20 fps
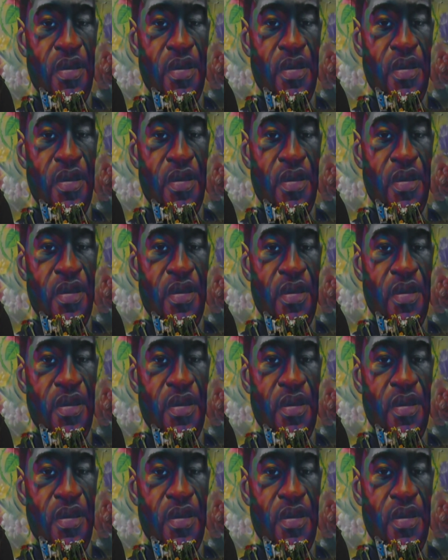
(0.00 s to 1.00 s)

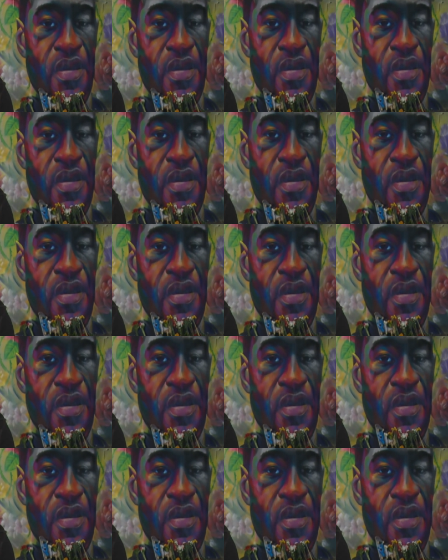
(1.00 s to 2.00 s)

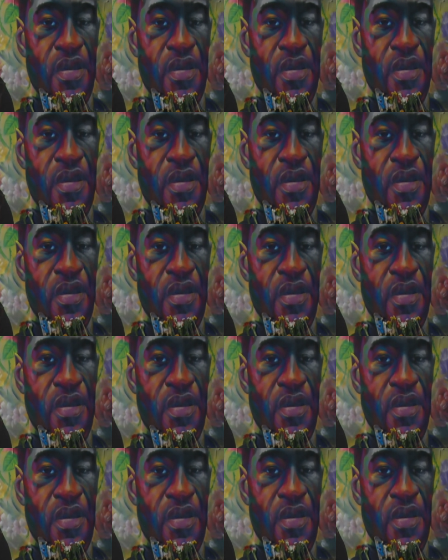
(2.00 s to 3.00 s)

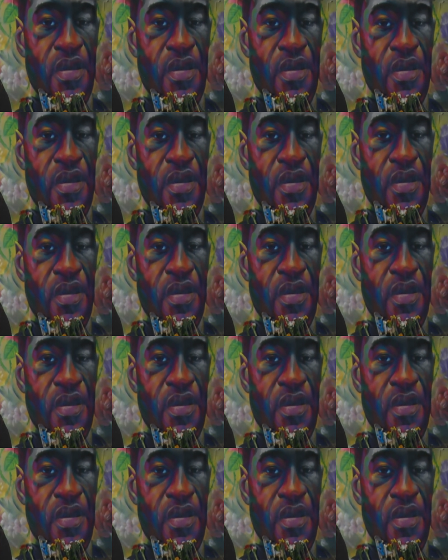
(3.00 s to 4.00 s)

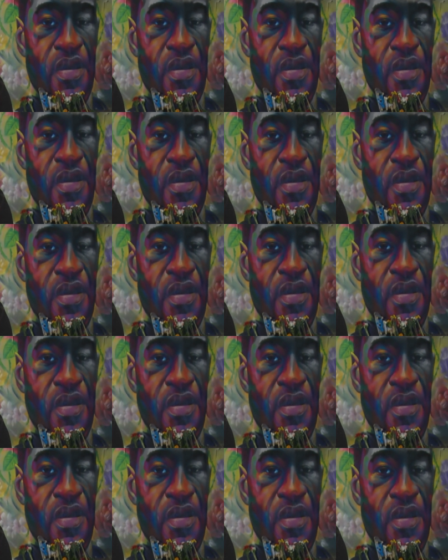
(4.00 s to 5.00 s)

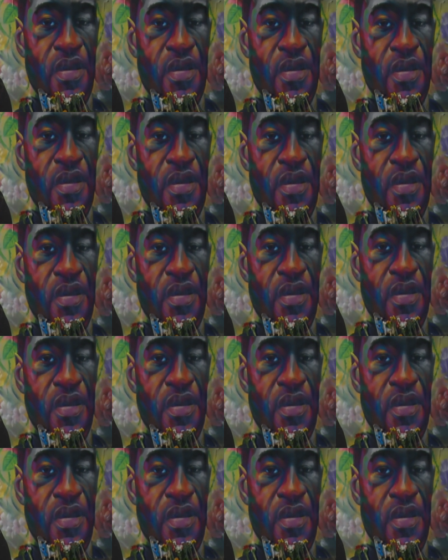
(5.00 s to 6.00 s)

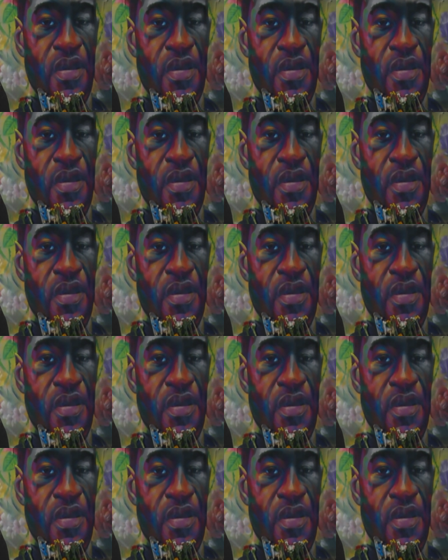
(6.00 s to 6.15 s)
No words are spoken by the person on screen.